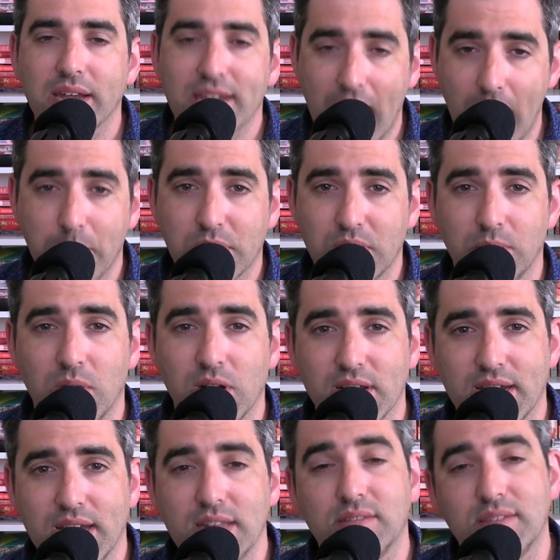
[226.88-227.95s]
capital
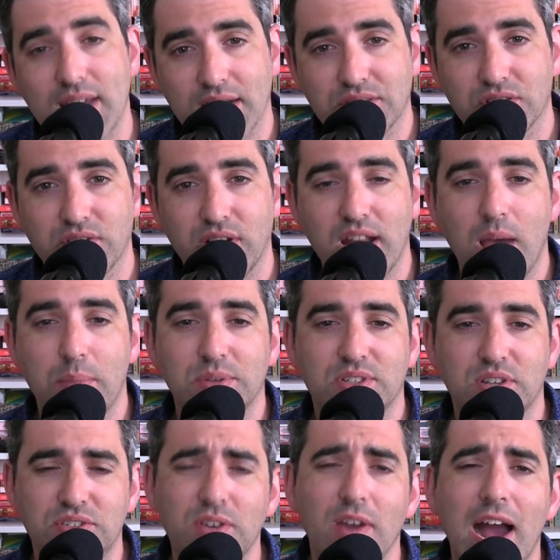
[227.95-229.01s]
markets. That's a great
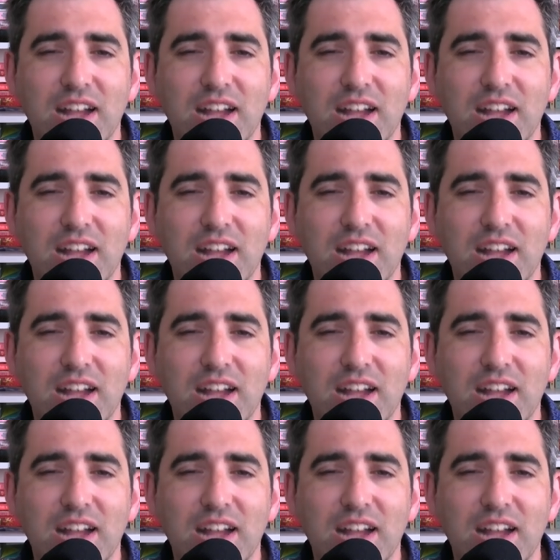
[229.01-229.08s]
episode too.